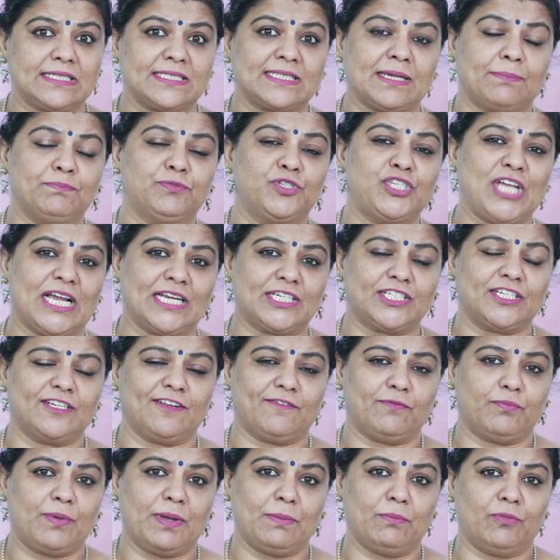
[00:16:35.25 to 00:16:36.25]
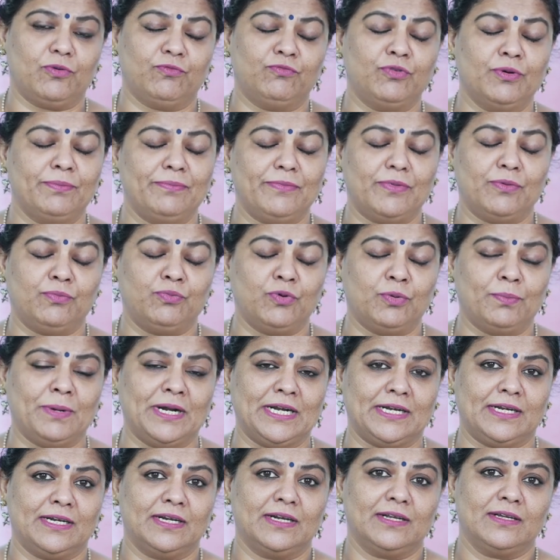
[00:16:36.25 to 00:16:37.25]
Subjection of
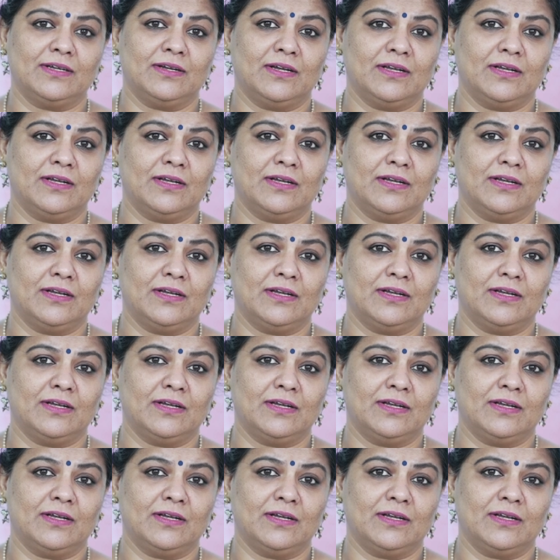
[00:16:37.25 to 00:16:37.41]
Woman.